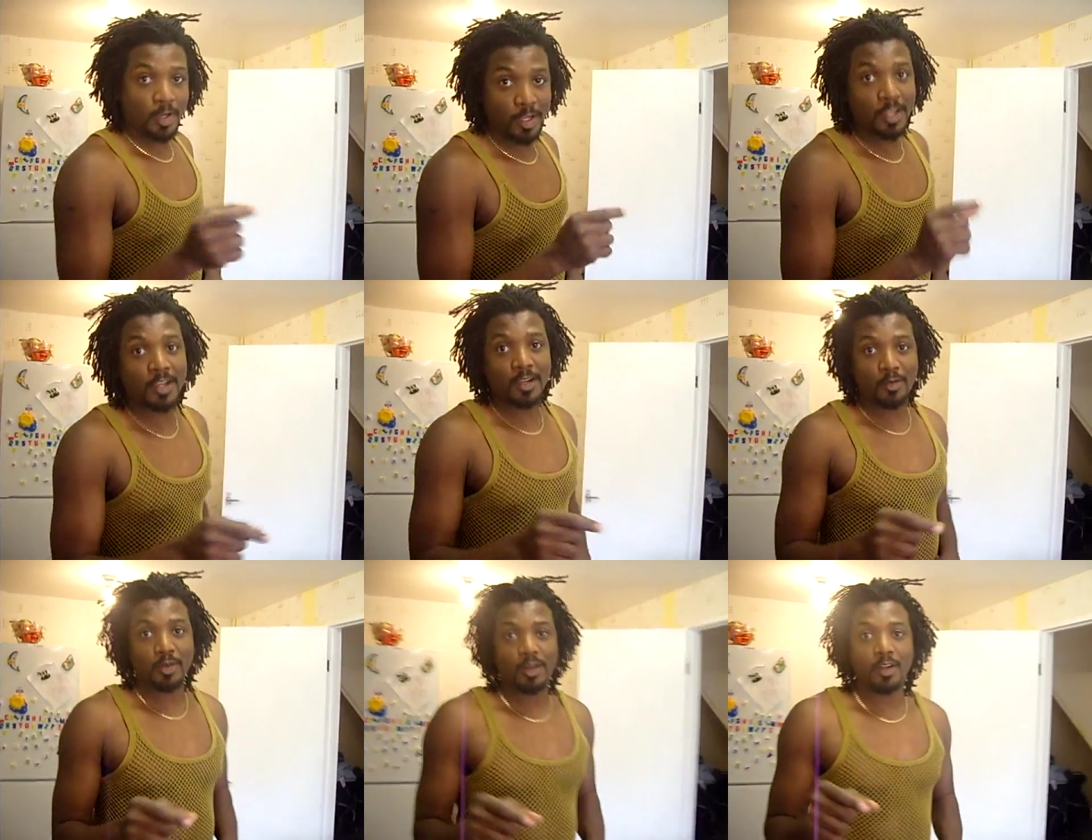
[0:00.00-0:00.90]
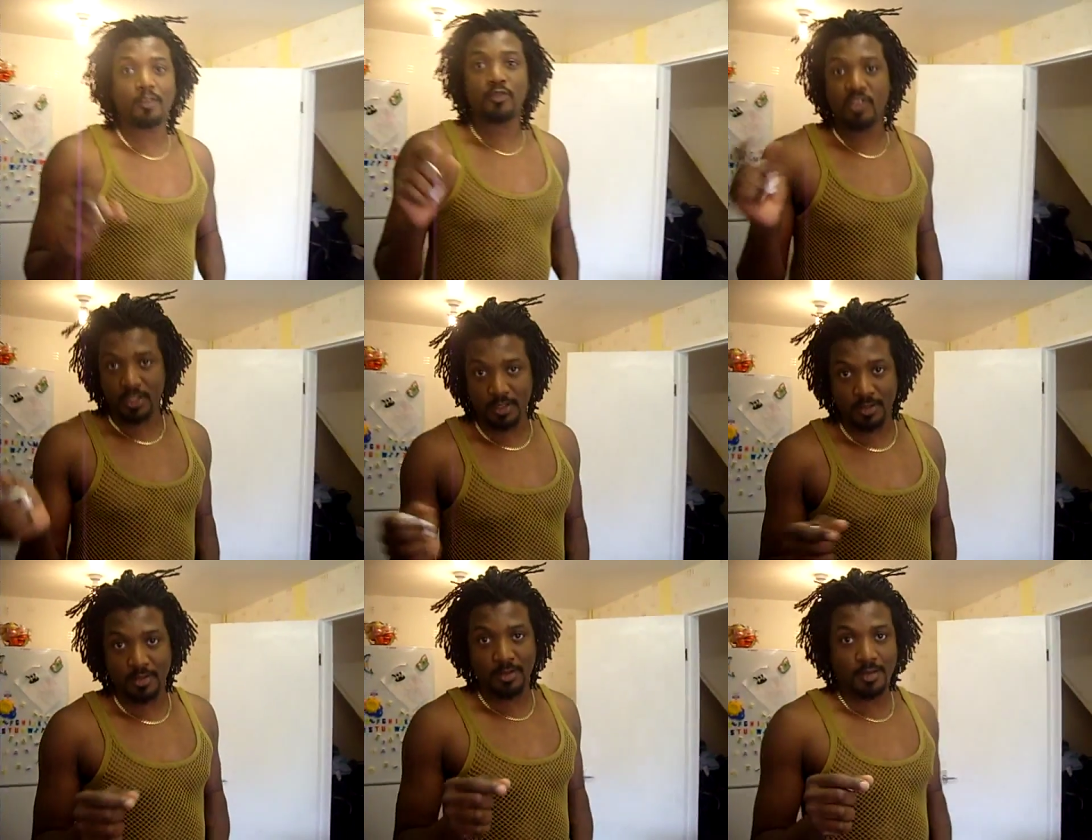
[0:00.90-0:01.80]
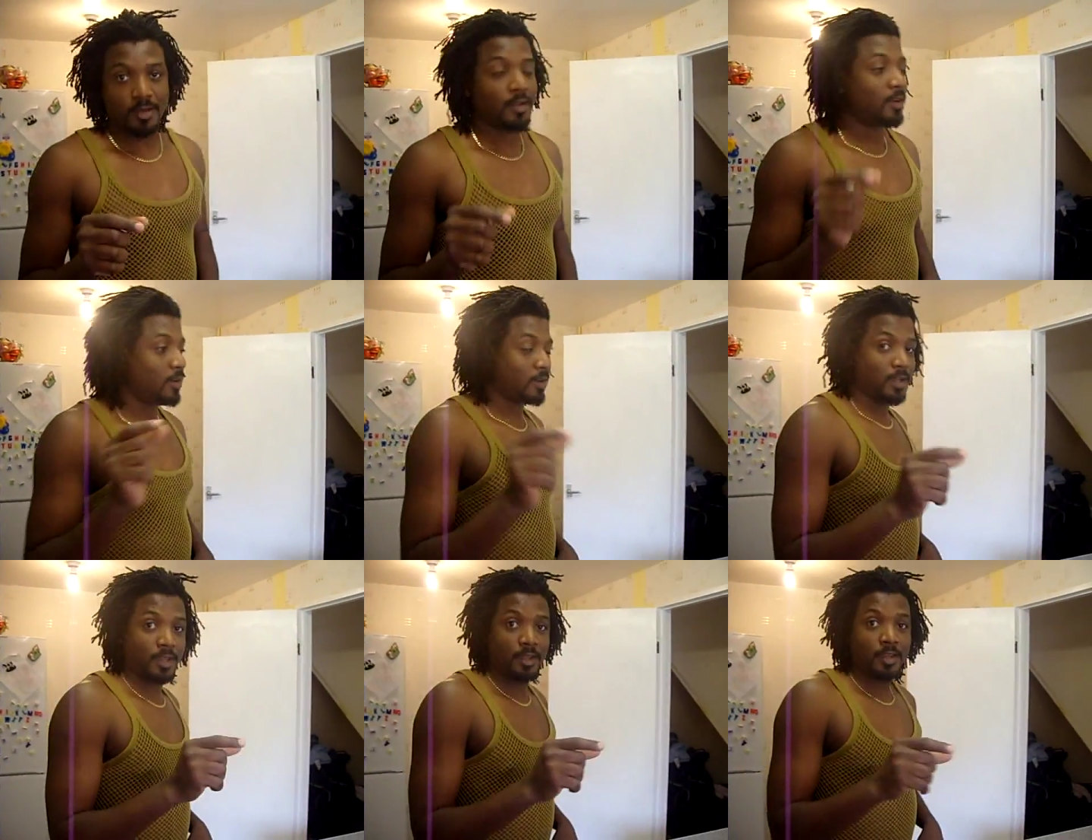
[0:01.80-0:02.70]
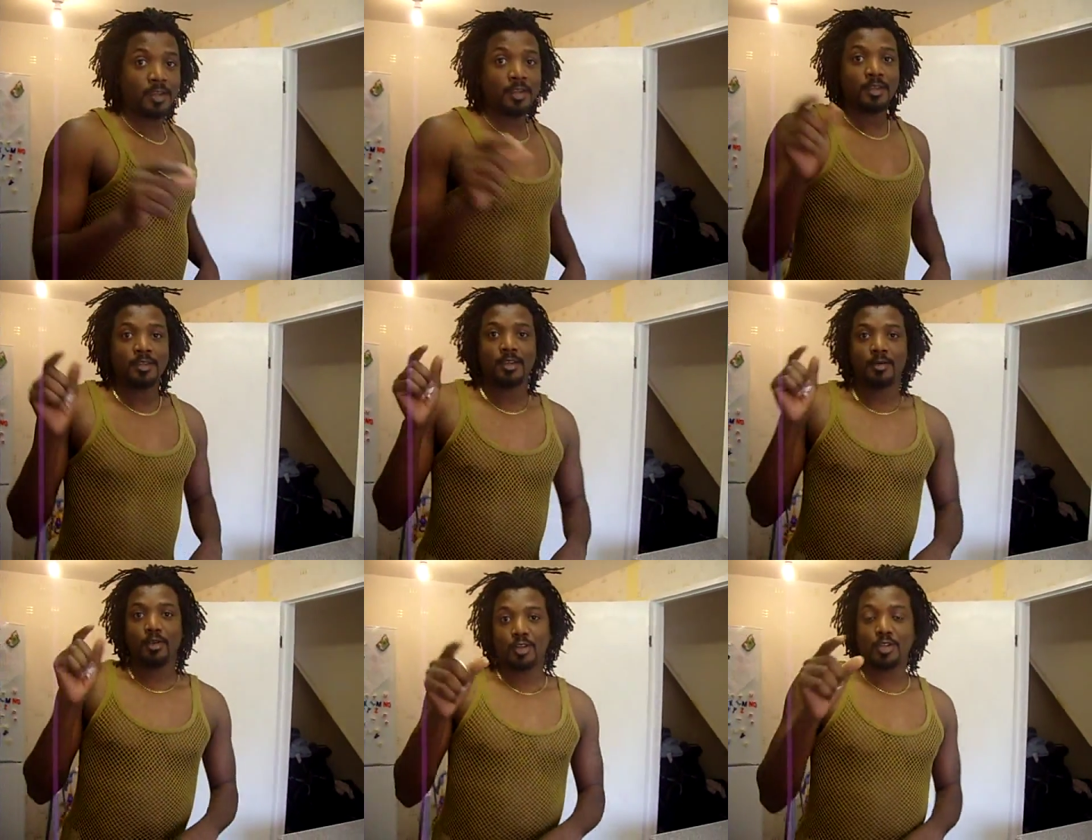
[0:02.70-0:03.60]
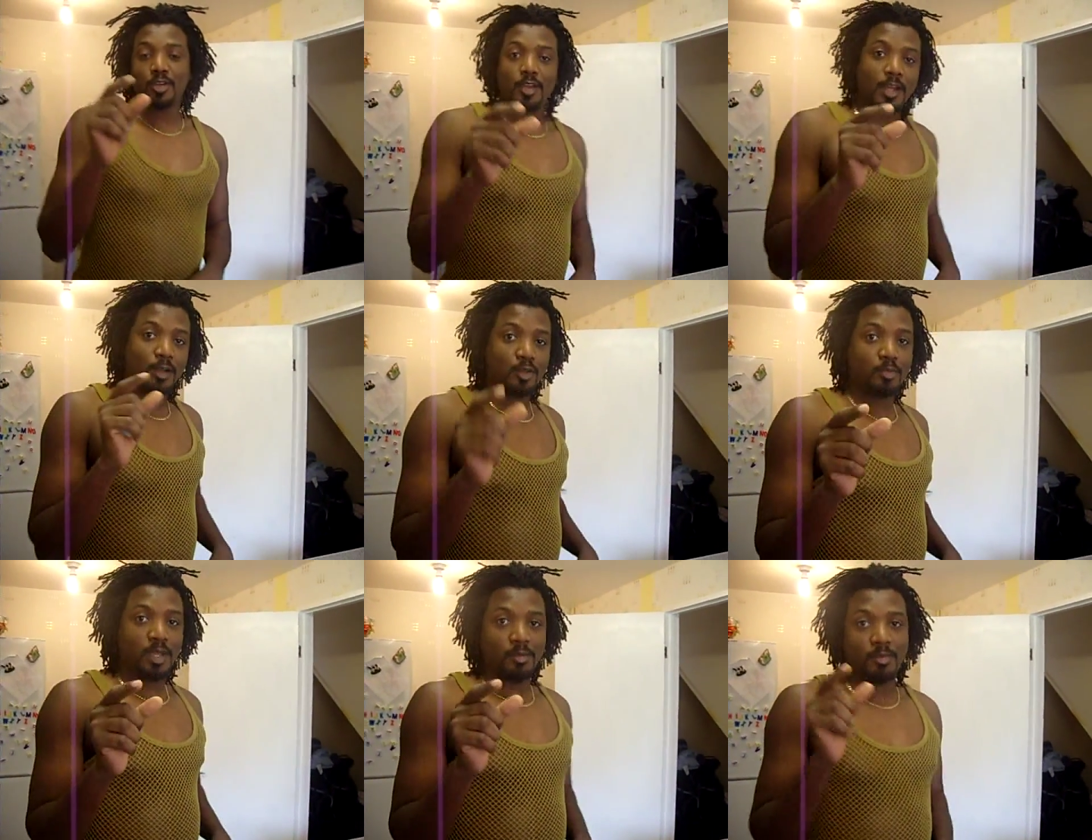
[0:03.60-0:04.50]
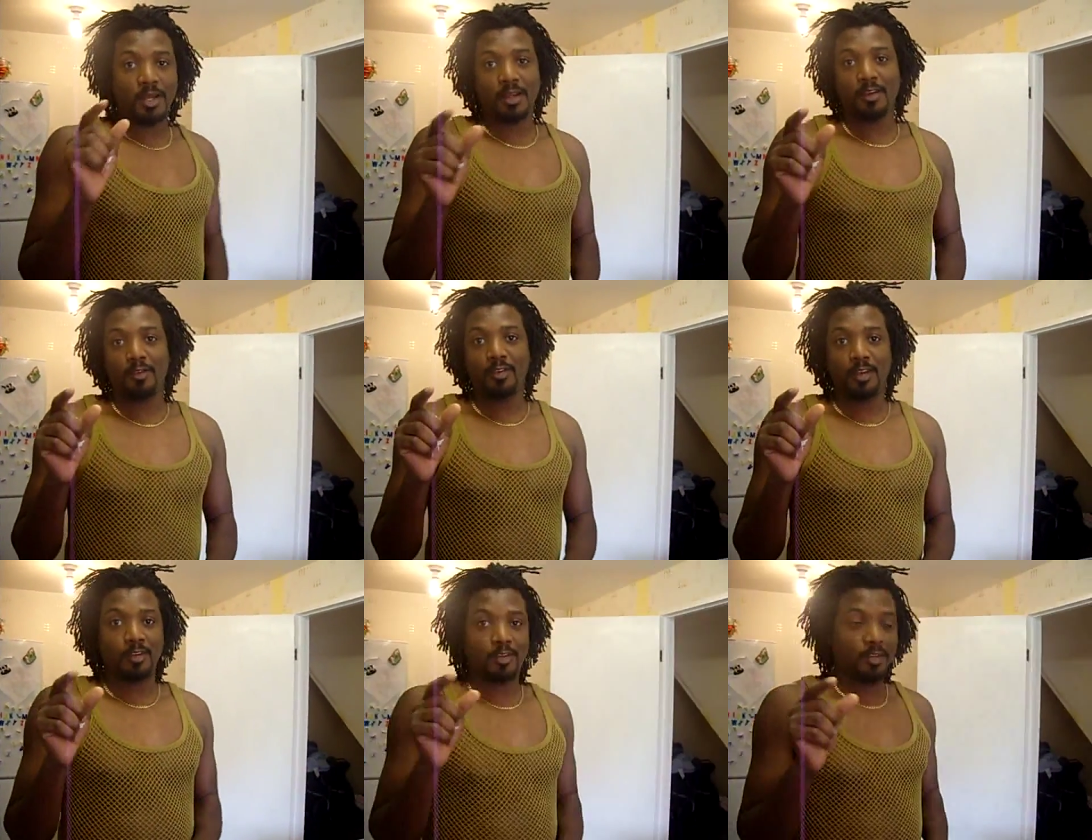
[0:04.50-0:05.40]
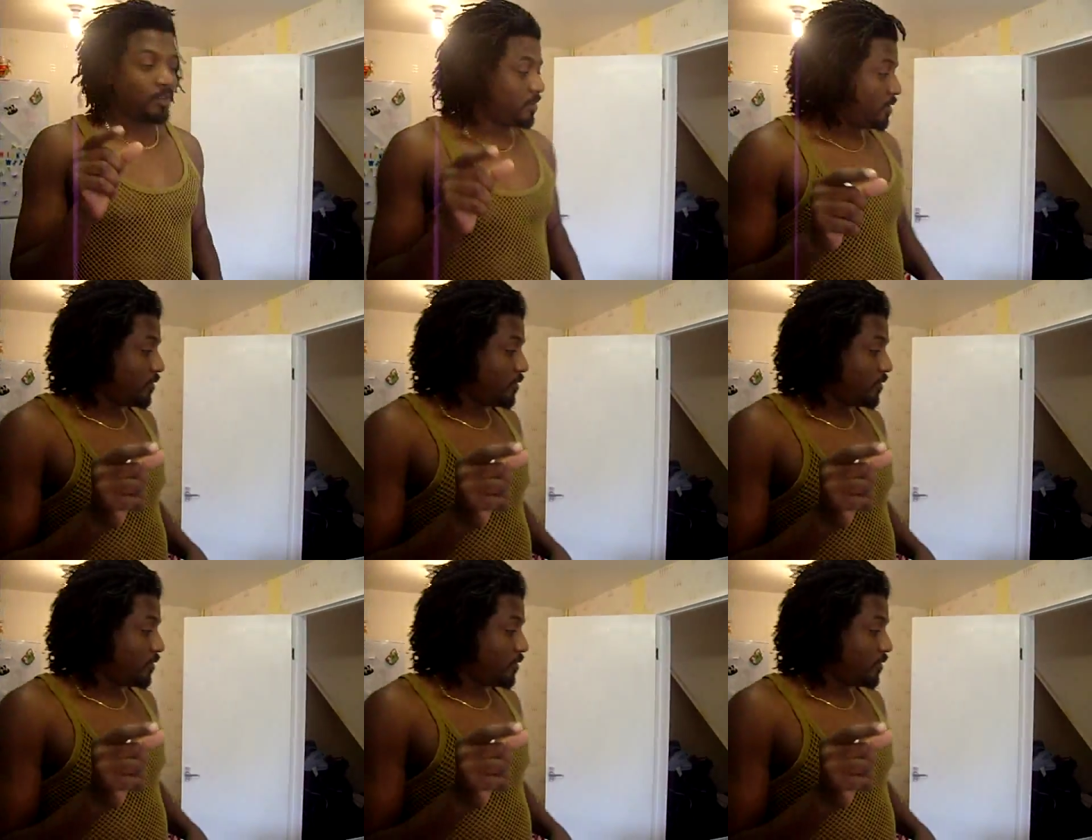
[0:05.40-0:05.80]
But in England we call it fritters okay so I'm gonna show you how to make banana flitters.